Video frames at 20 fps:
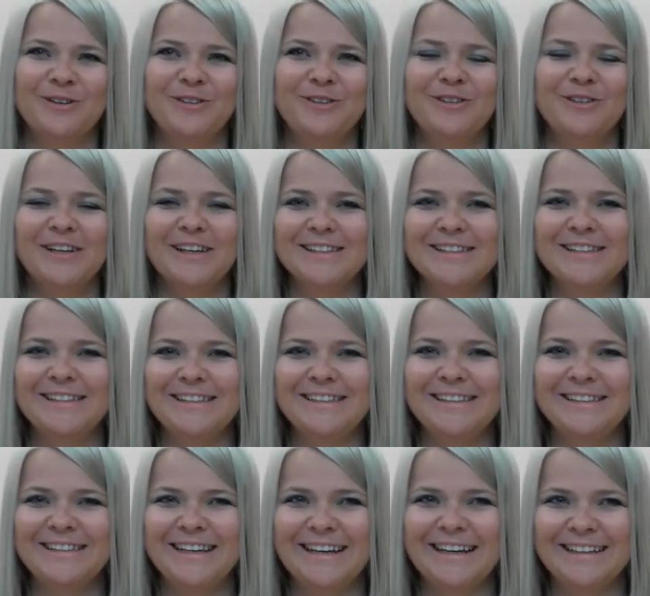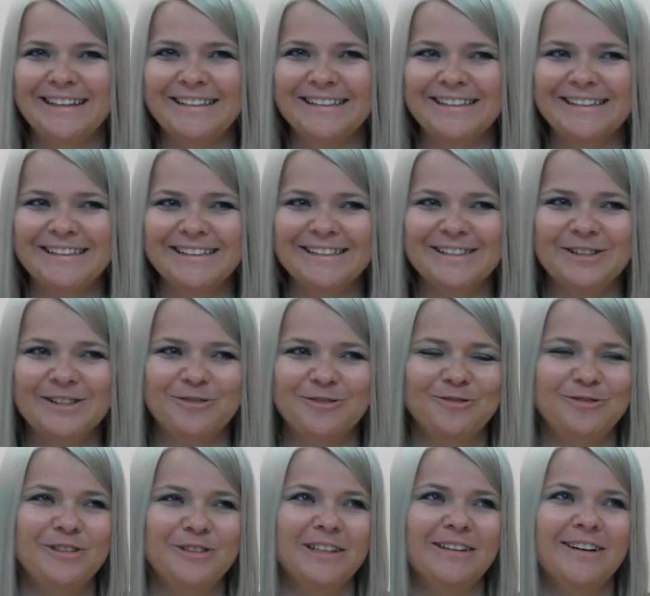you can see that it is
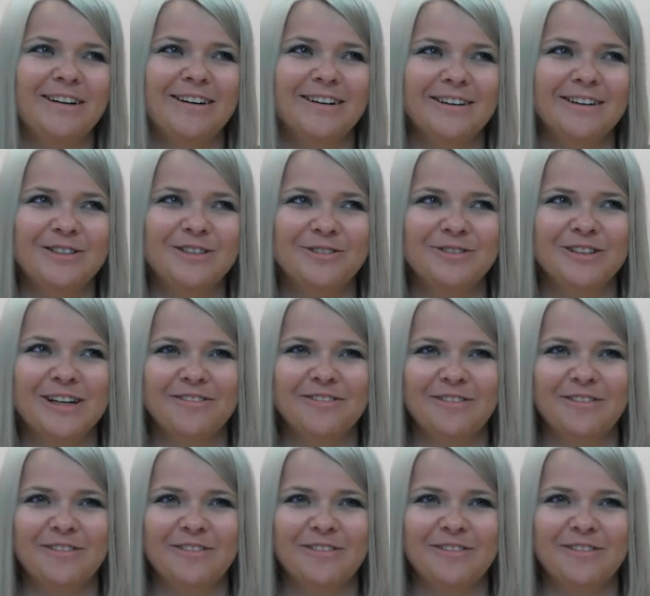really hard to